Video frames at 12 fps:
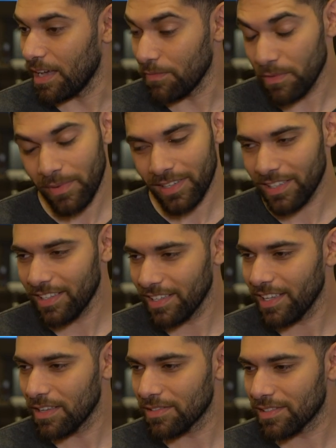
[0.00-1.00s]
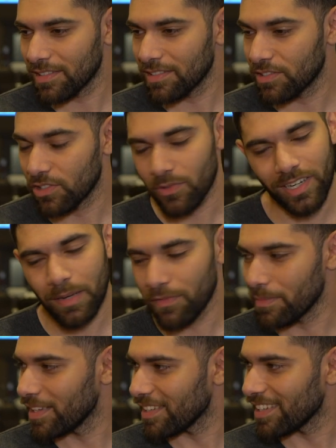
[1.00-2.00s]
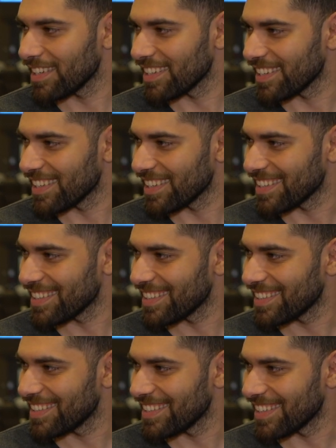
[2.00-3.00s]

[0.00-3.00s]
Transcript: I'm from LA, yeah. Straight up? Straight up from LA, yeah. Wow.